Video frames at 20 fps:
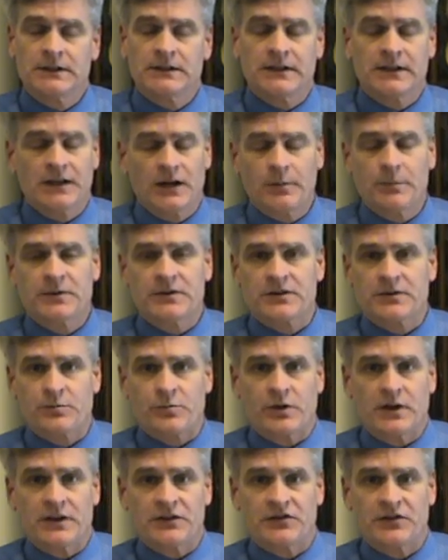To help in this
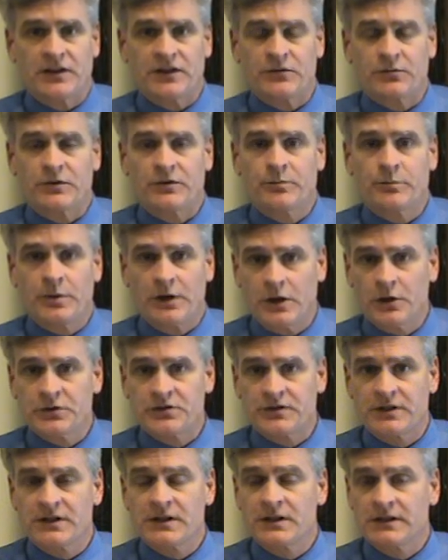process, we've
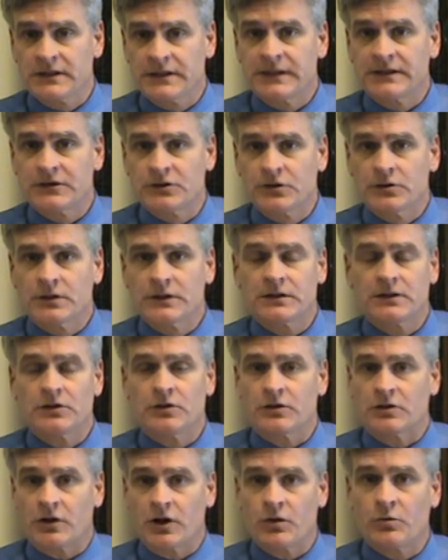posted the link to it
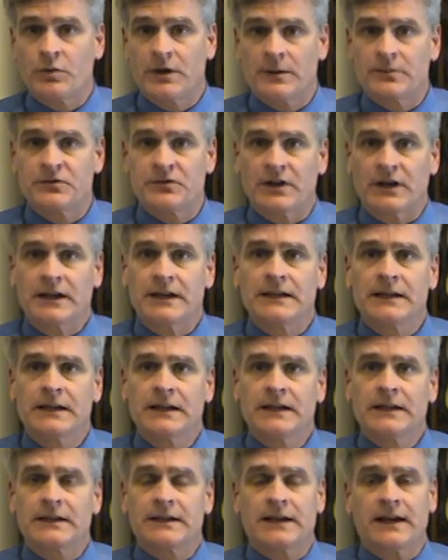on our website,
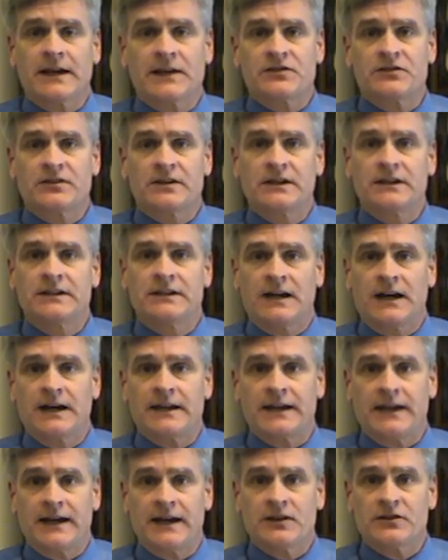
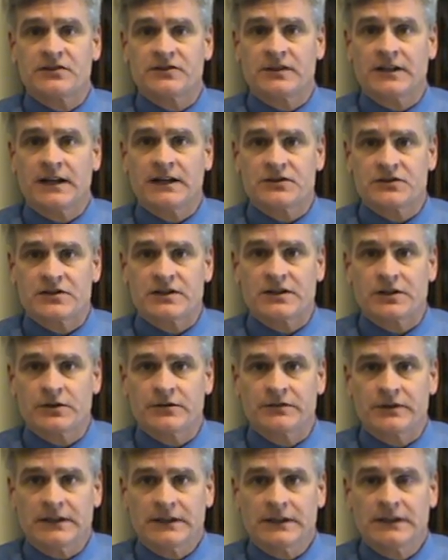
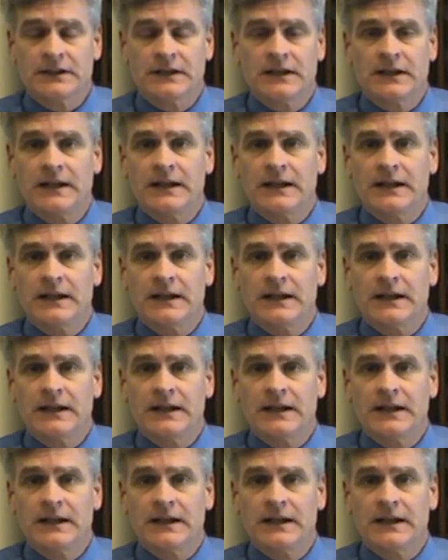cassidy.house.gov,